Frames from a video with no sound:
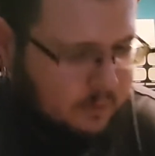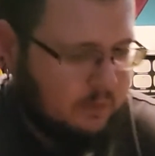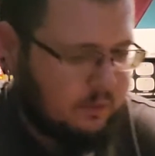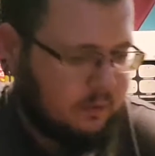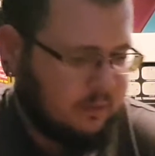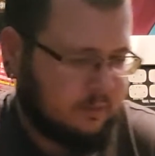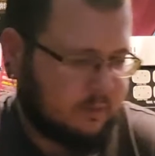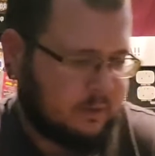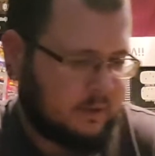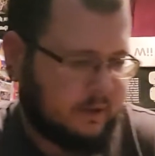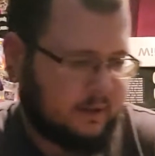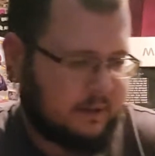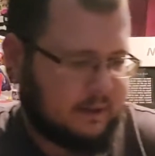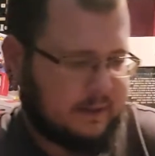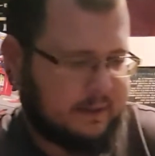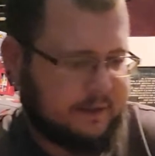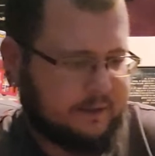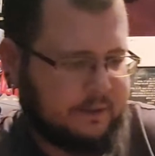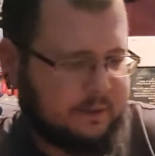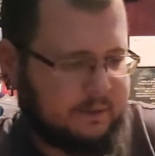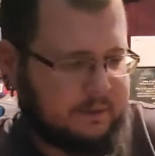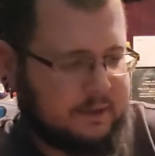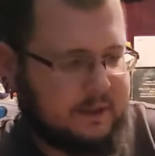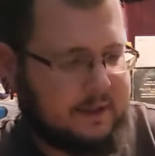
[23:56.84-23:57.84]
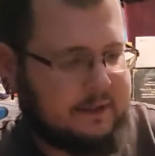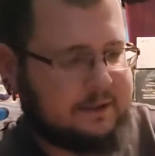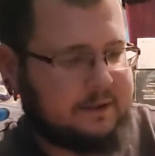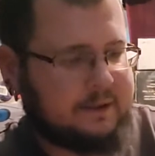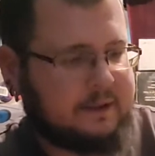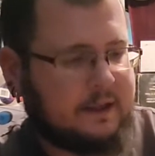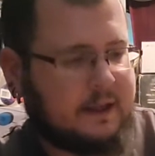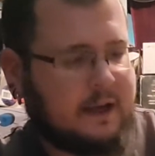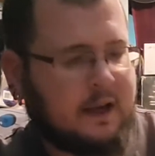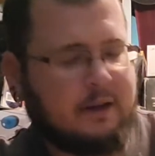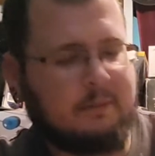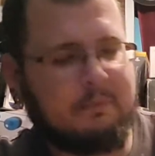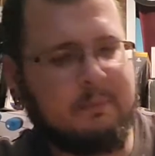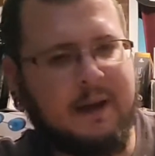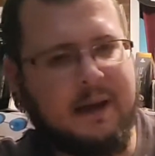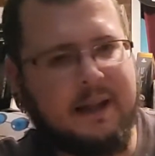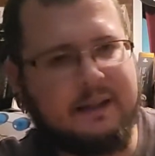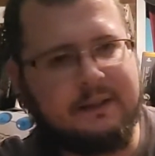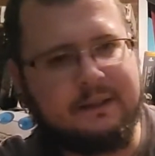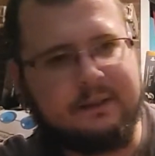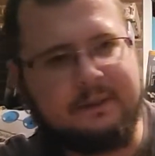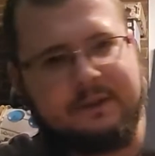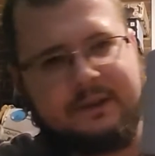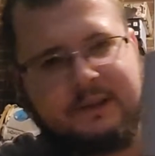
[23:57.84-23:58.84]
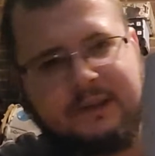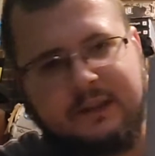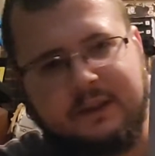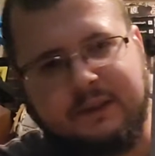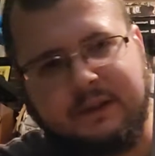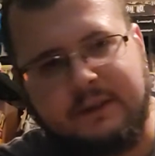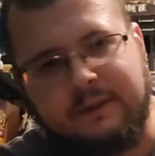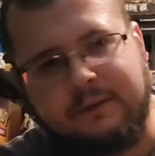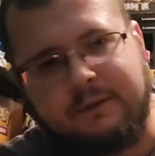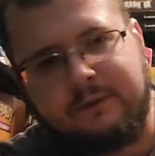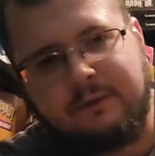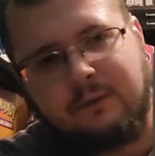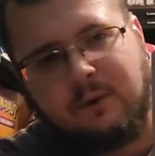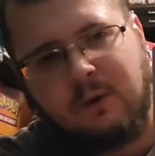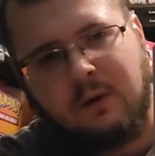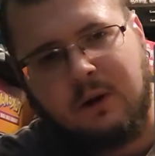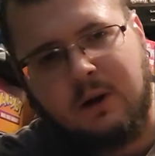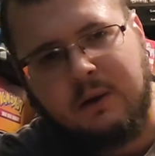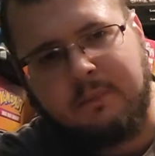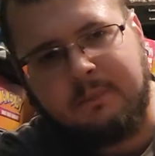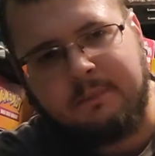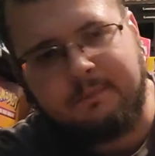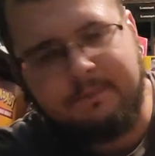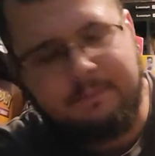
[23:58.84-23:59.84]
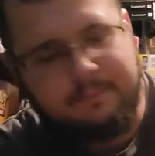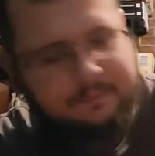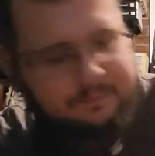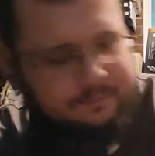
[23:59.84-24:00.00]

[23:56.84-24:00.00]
Alright, last two in that stack. Madden 64.